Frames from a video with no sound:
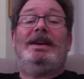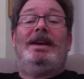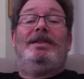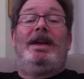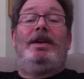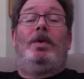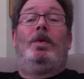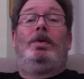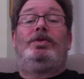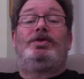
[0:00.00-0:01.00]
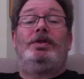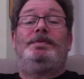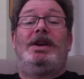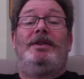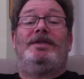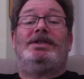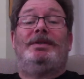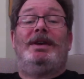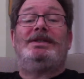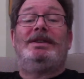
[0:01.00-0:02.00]
They all trooped over
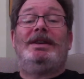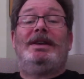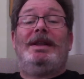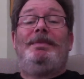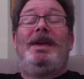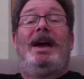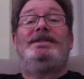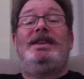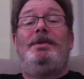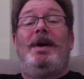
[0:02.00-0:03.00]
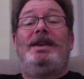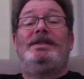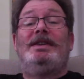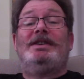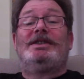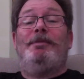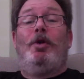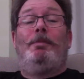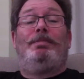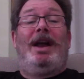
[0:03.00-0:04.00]
to it. As they went,
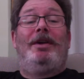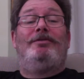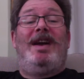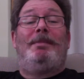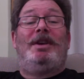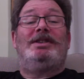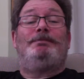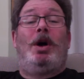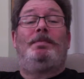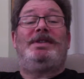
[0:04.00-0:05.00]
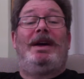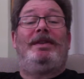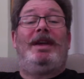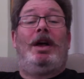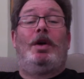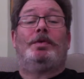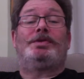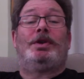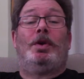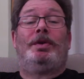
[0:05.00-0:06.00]
small brown rabbits popped out of their
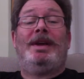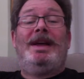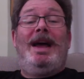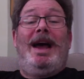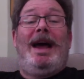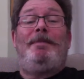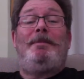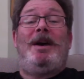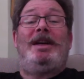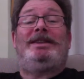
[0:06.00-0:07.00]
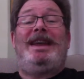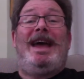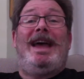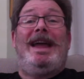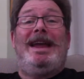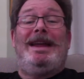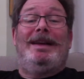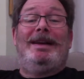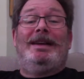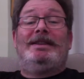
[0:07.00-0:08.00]
holes, called "A happy
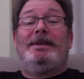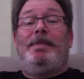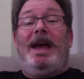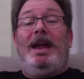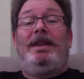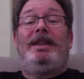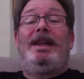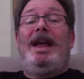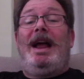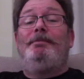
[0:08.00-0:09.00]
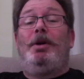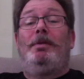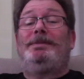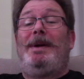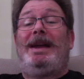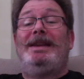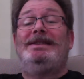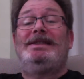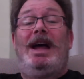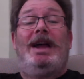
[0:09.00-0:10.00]
birthday!" to Beth, and popped back
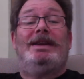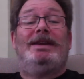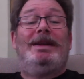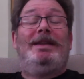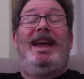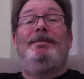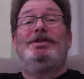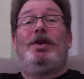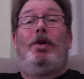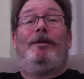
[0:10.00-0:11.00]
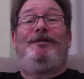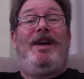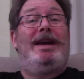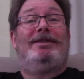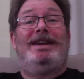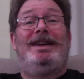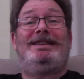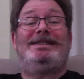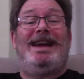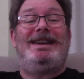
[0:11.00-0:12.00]
inside. It was all very
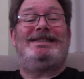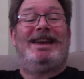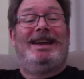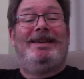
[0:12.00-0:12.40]
exciting.